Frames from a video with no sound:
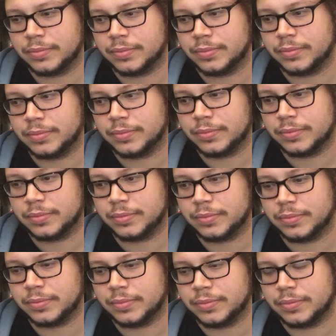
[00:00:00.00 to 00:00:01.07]

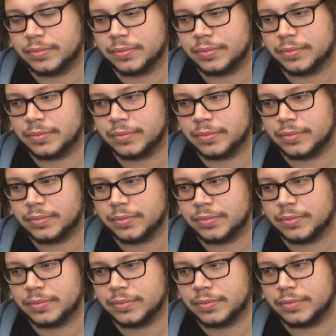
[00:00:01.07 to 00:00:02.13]

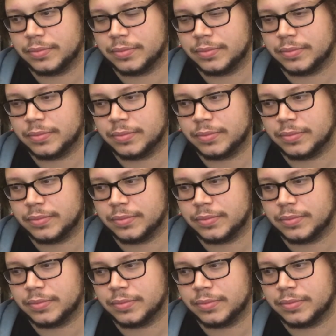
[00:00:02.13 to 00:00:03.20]

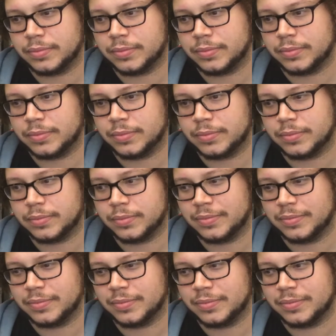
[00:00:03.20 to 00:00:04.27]

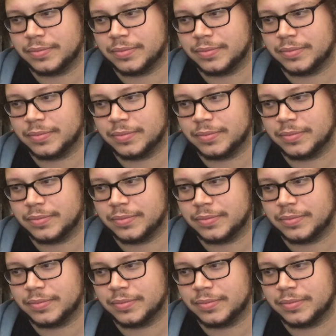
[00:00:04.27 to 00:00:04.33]
No words are spoken by the person on screen.